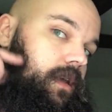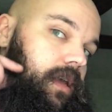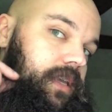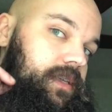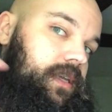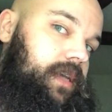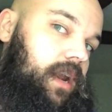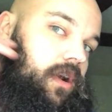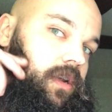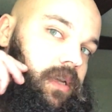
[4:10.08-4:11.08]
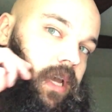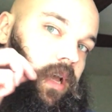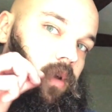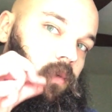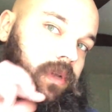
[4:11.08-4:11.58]
it's kind of hard to
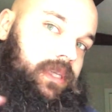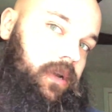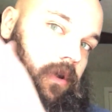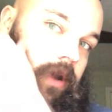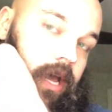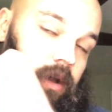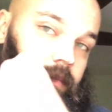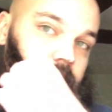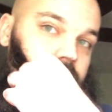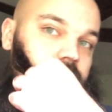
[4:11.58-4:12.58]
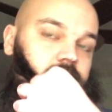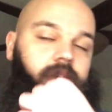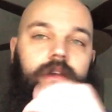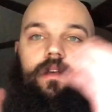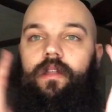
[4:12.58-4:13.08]
tell once I grow it out, because
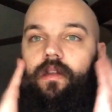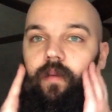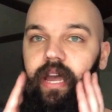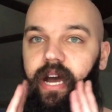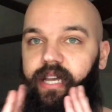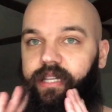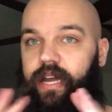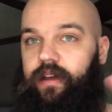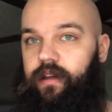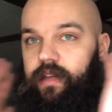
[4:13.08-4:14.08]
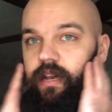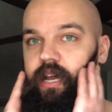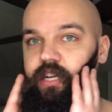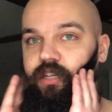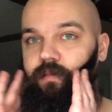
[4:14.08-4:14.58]
the way I style it, I
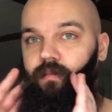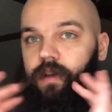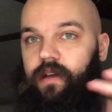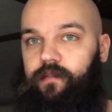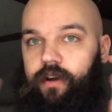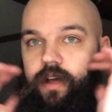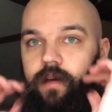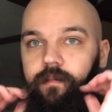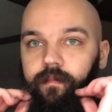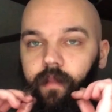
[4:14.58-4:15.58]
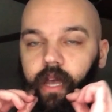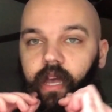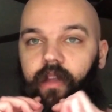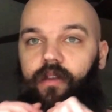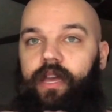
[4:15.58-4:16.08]
just cover it up,
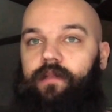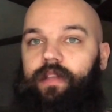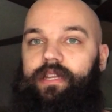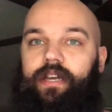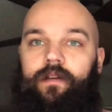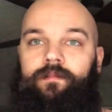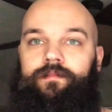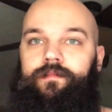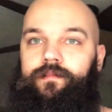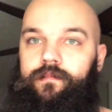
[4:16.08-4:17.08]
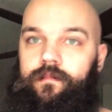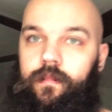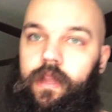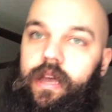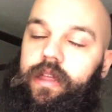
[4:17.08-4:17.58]
and you can't really tell.
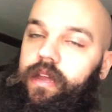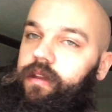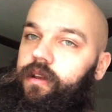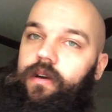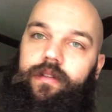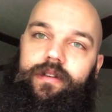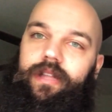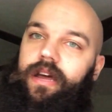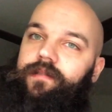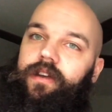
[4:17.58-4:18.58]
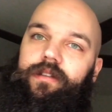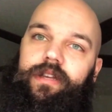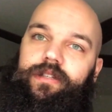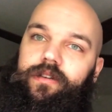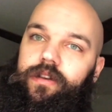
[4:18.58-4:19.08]
And then, there's a lot of other
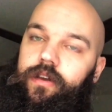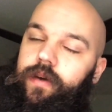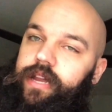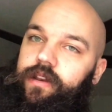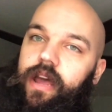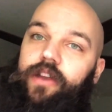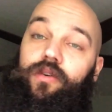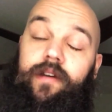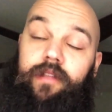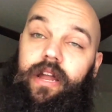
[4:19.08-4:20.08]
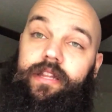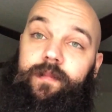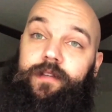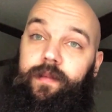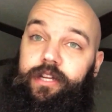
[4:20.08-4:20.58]
things you can do. I do have a lot of
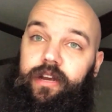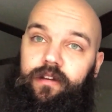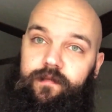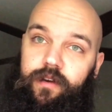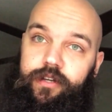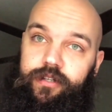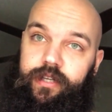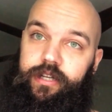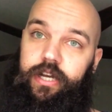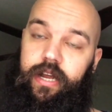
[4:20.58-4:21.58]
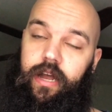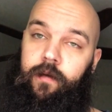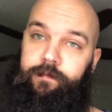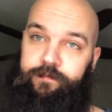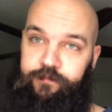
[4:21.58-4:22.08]
tips on my channel. If you're interested, check it out.
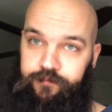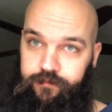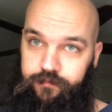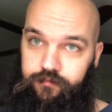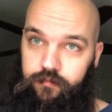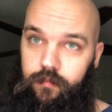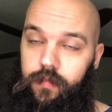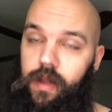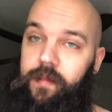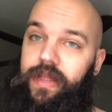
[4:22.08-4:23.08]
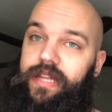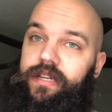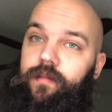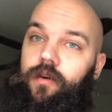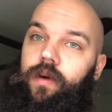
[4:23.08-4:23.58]
But that's
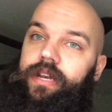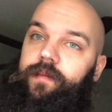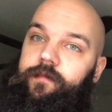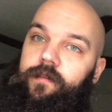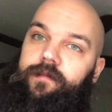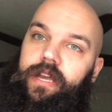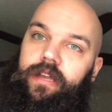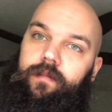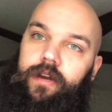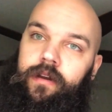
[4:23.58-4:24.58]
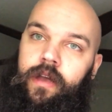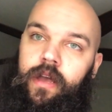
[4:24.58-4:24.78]
number one tip for a Viking beard.